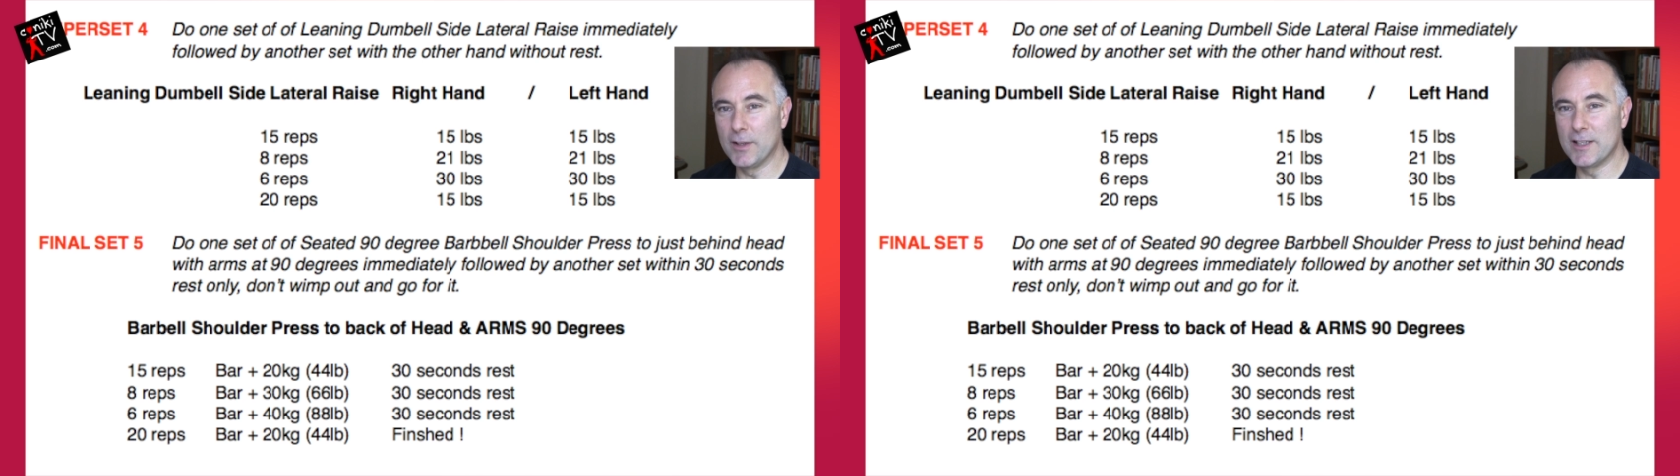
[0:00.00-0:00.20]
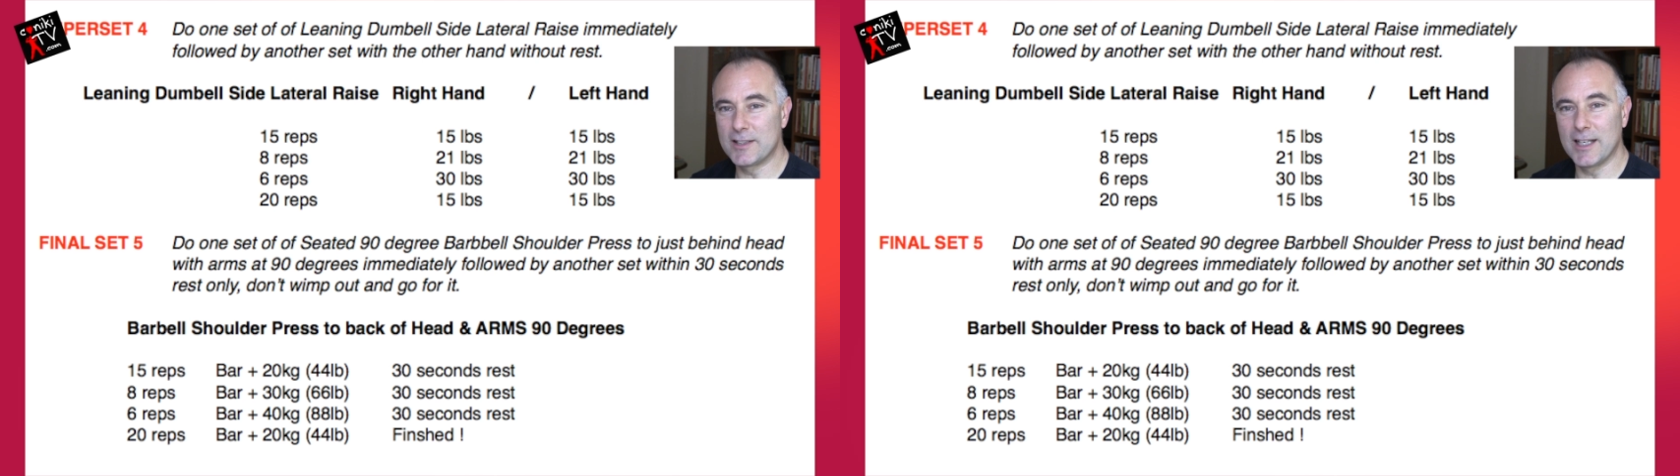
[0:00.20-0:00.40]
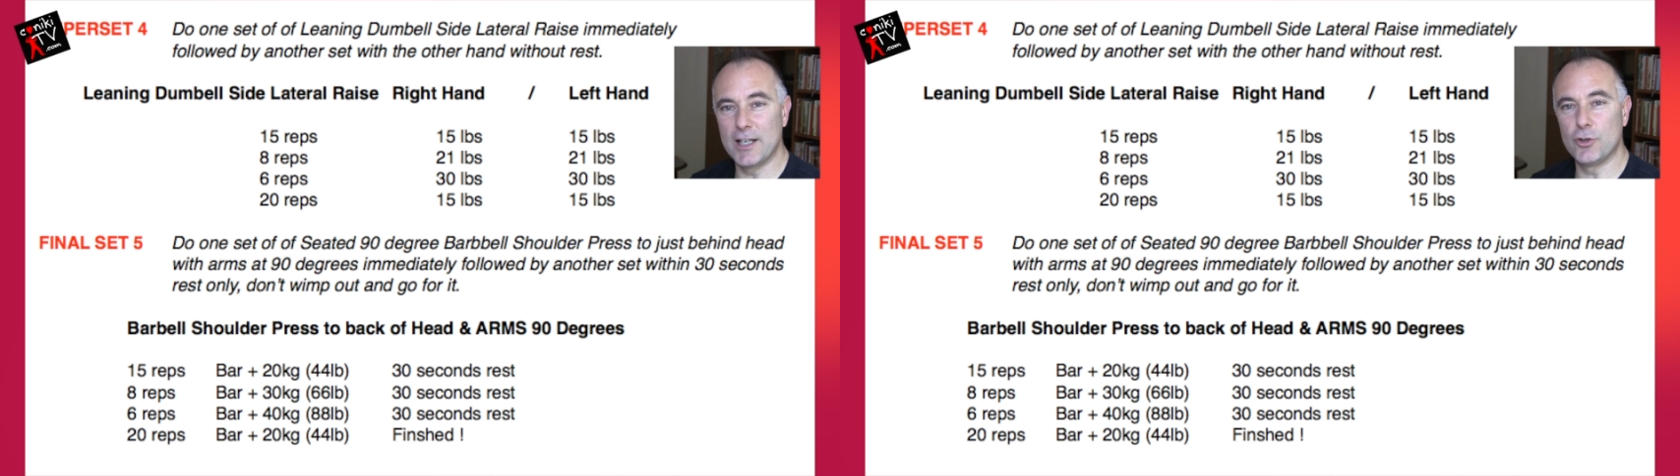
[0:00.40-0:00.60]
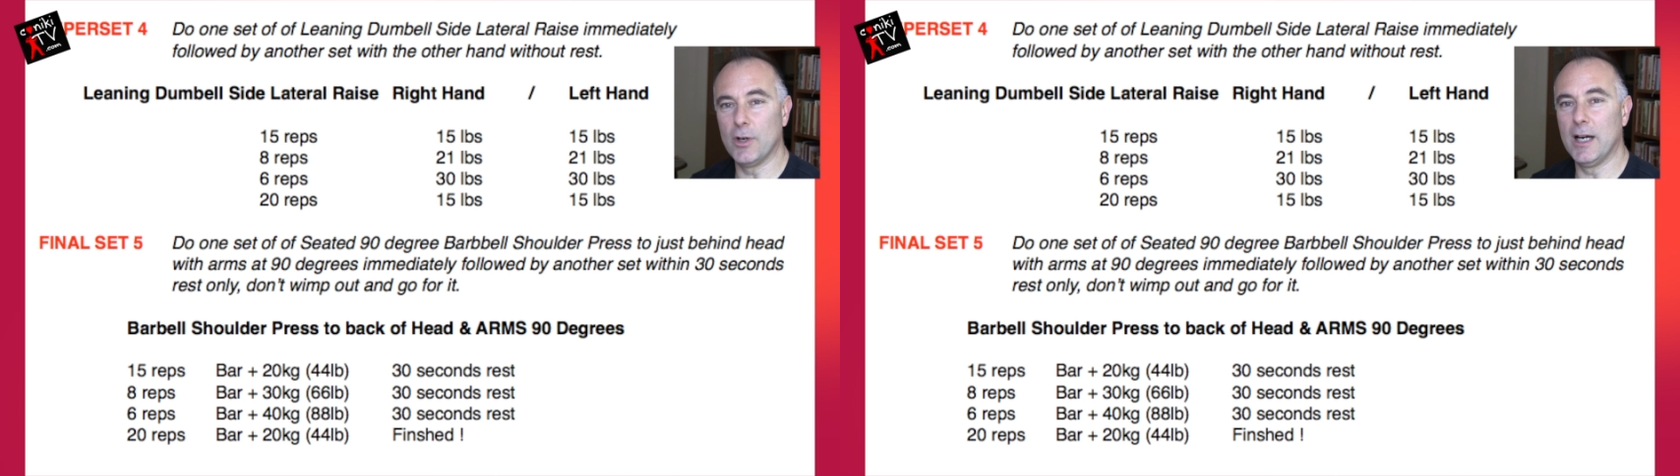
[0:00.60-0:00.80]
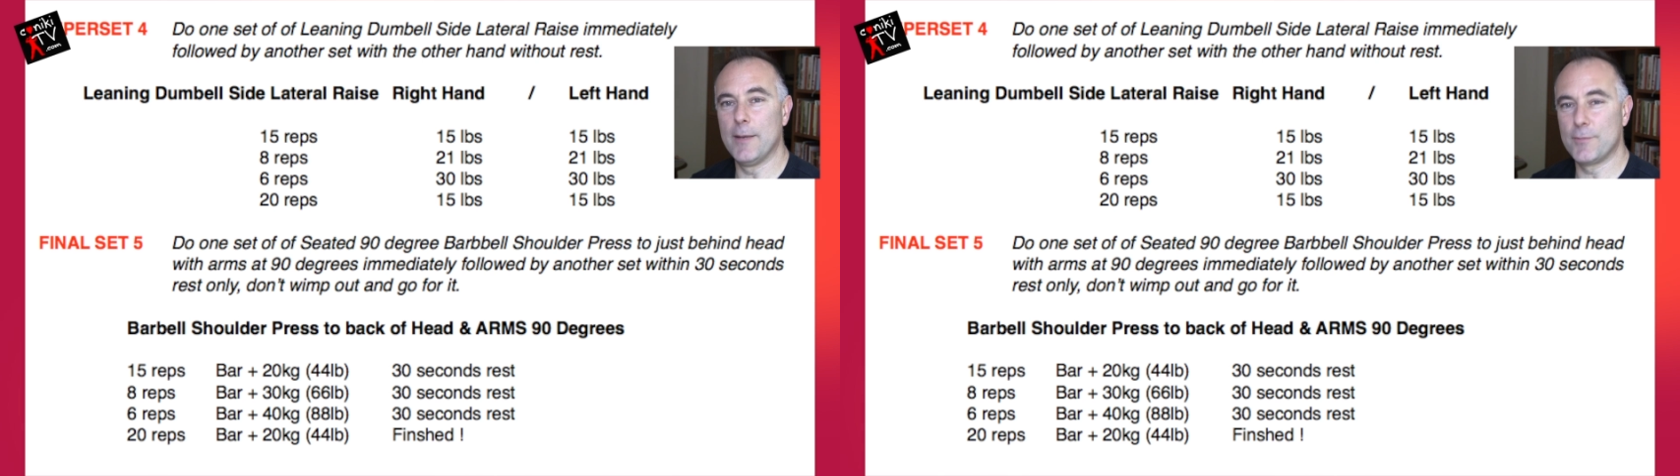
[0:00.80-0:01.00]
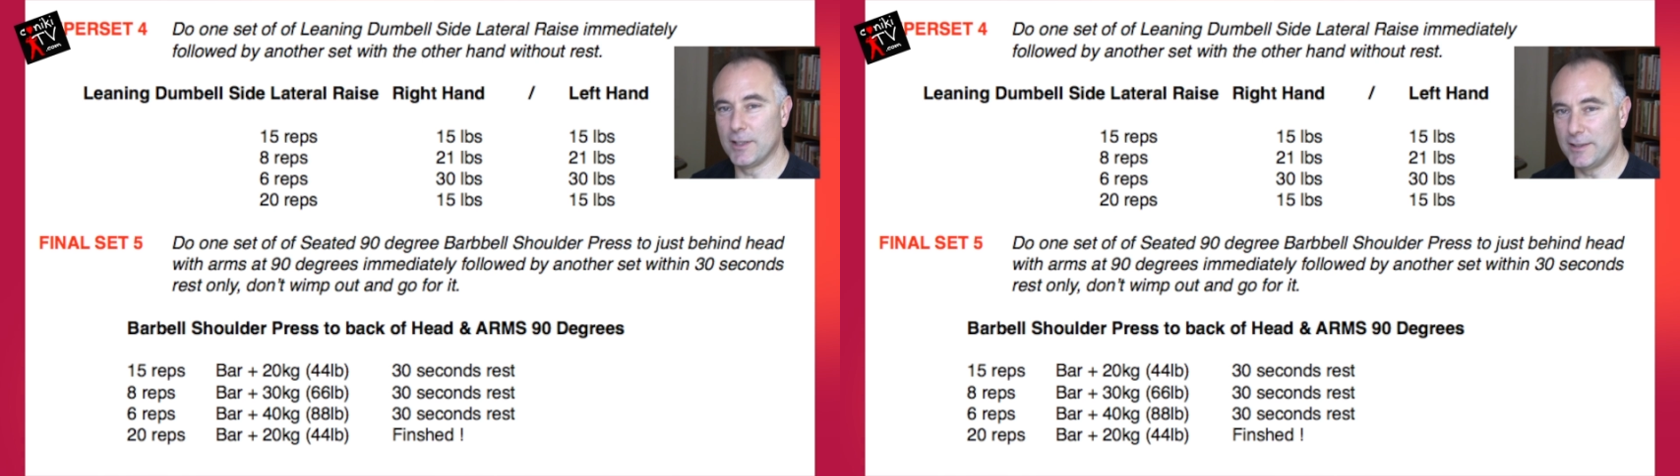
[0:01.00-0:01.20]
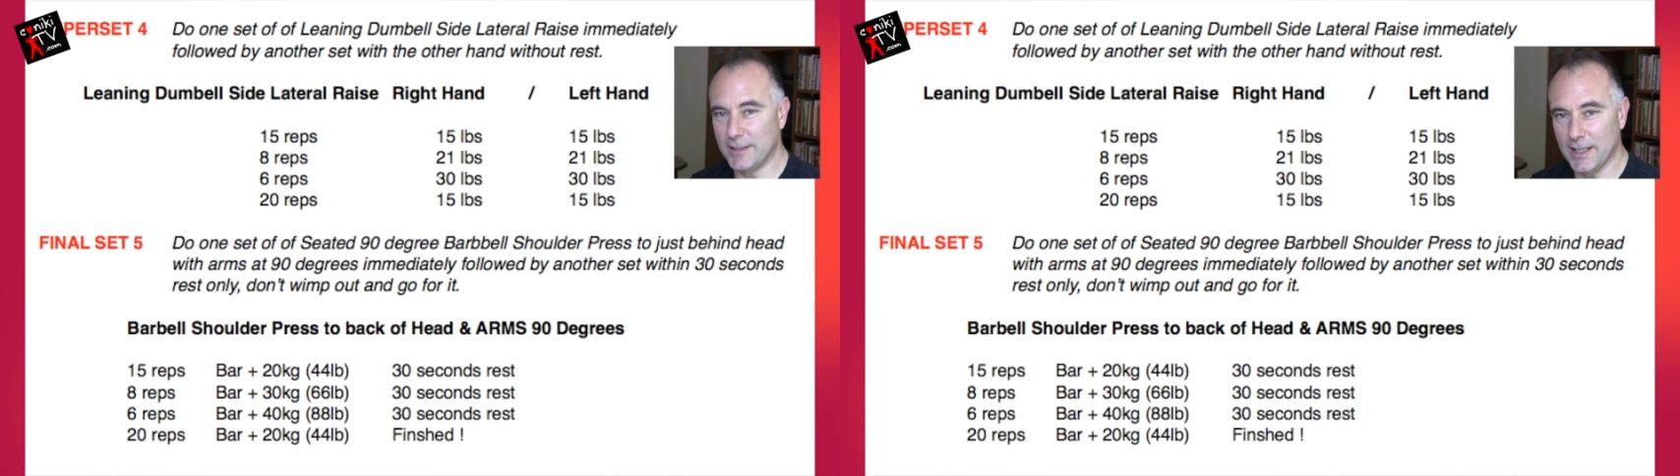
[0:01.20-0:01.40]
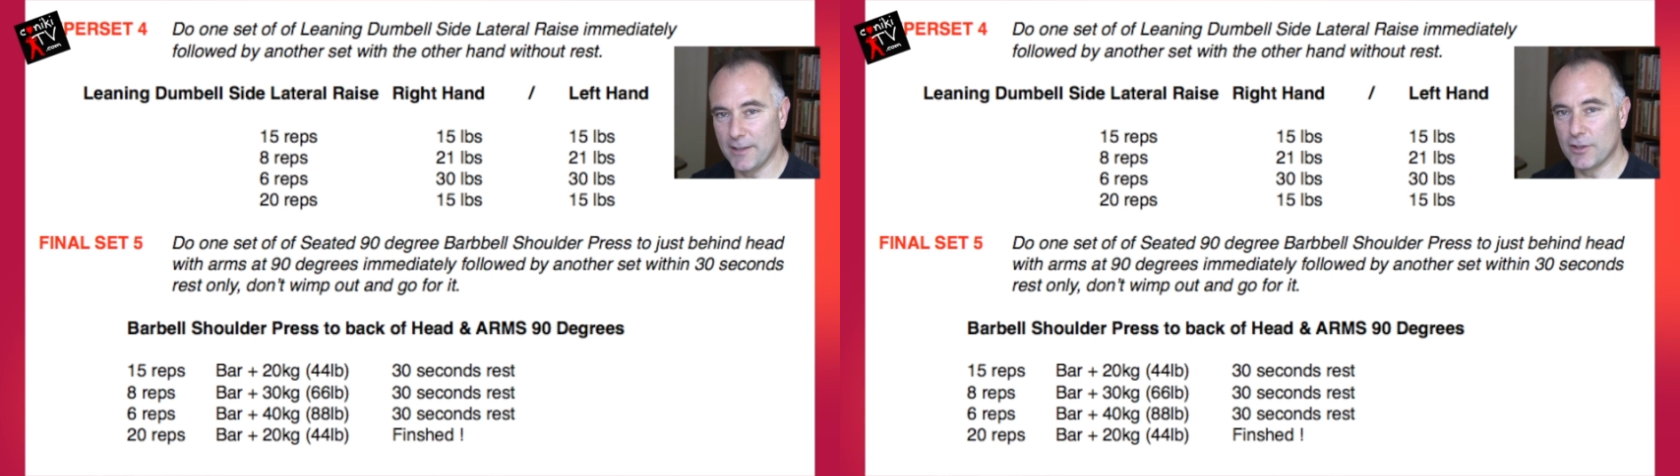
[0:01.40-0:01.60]
By this stage, your arms are
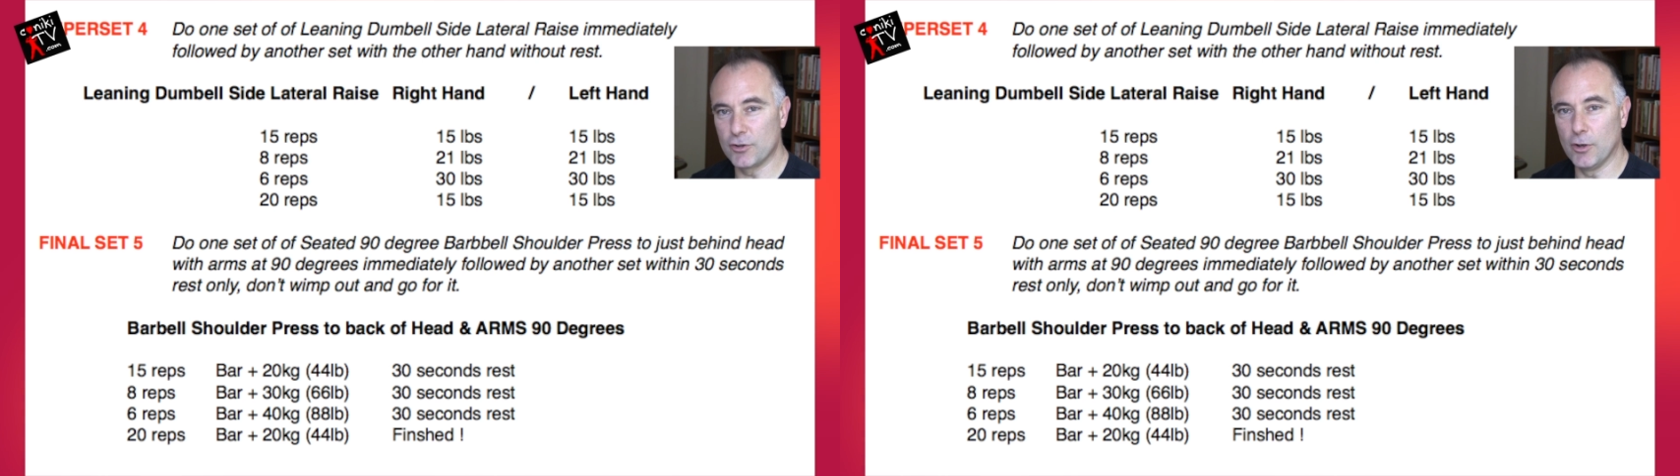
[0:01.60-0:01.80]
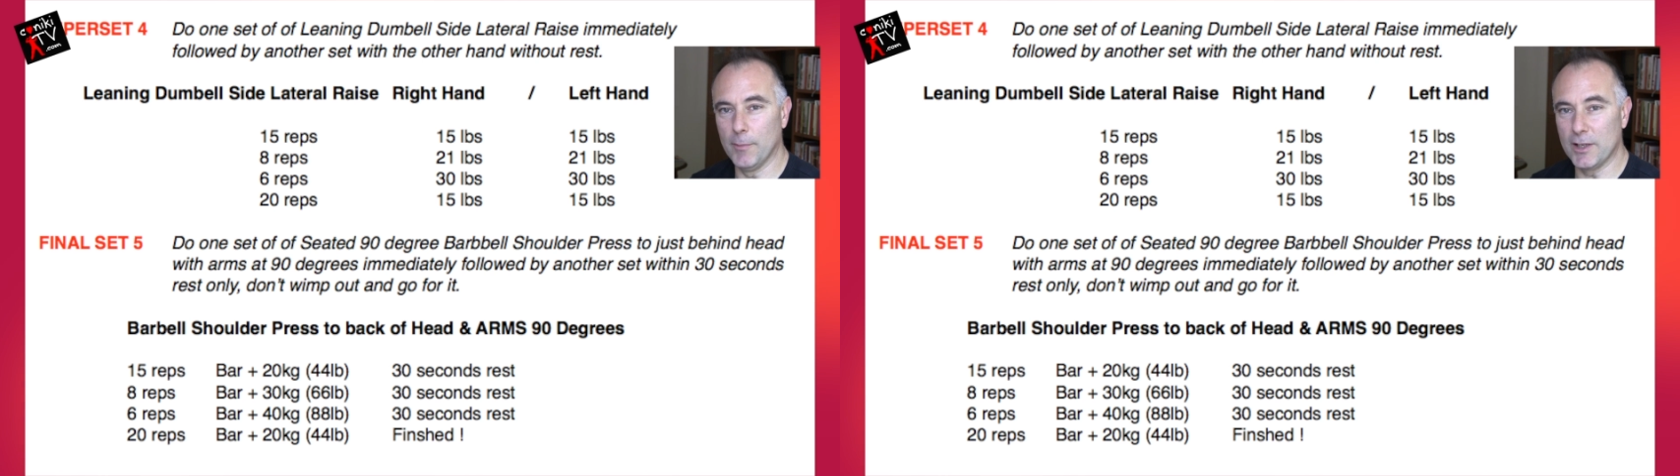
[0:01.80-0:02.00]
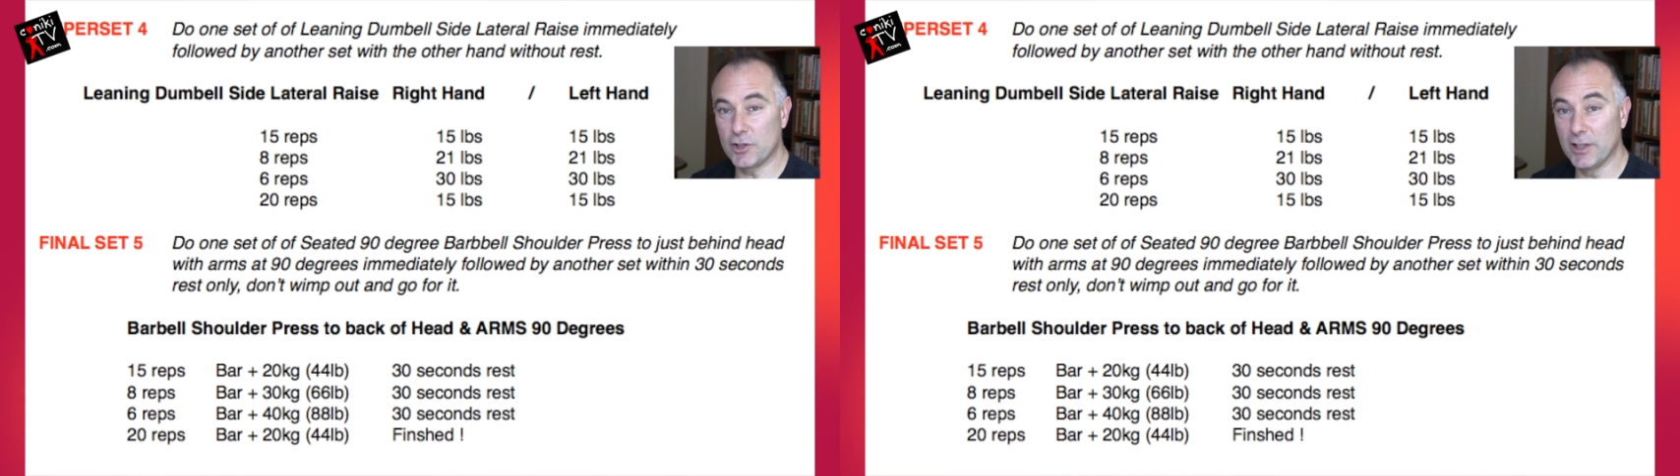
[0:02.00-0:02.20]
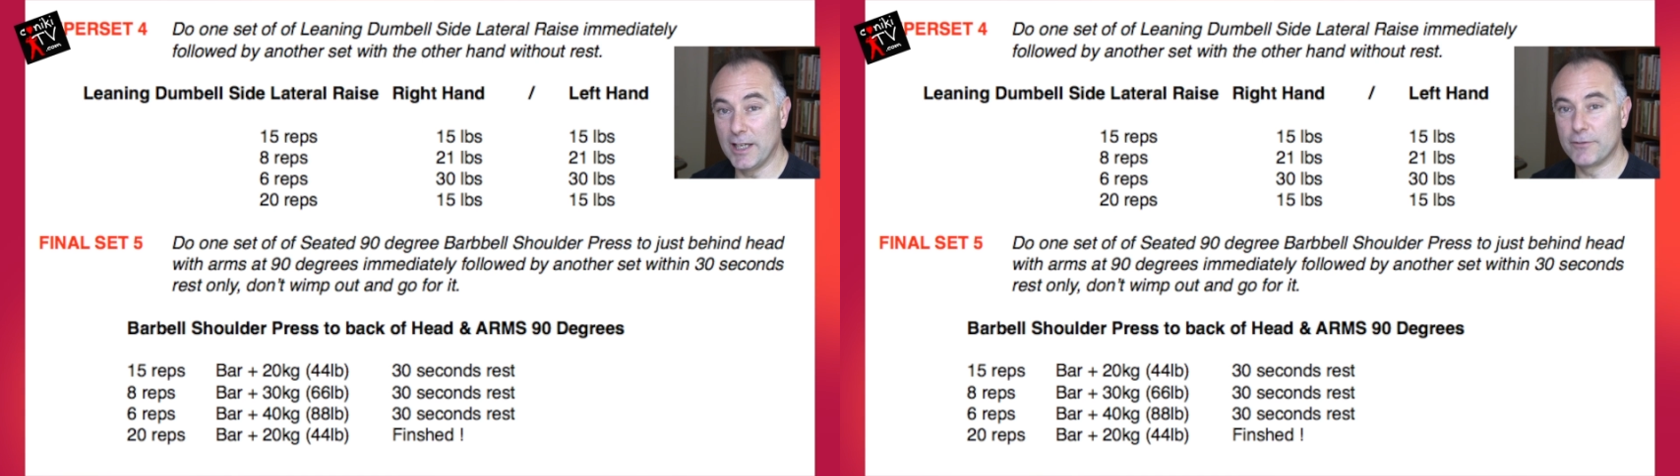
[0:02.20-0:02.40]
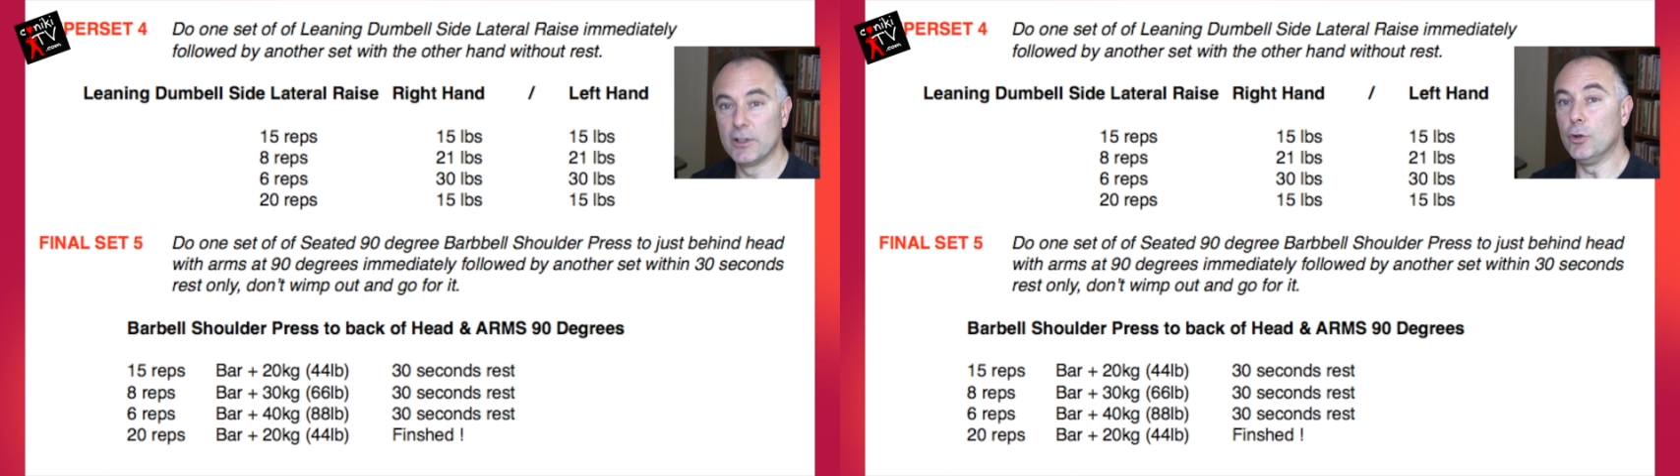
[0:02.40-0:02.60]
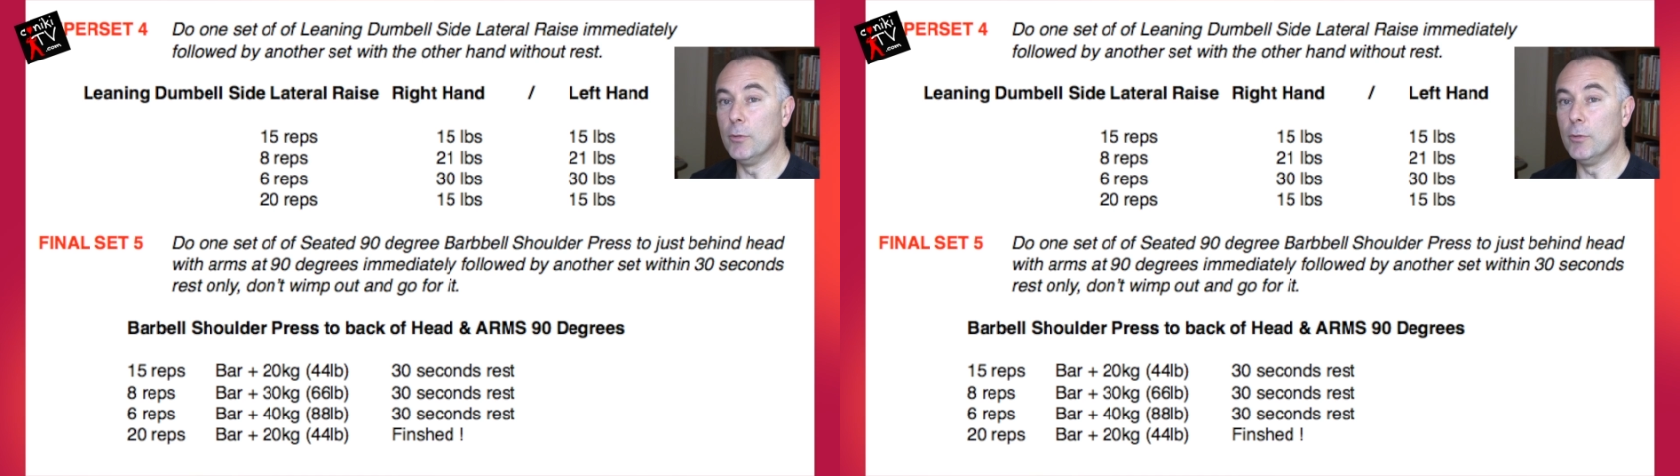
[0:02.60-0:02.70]
dead. There's not much left.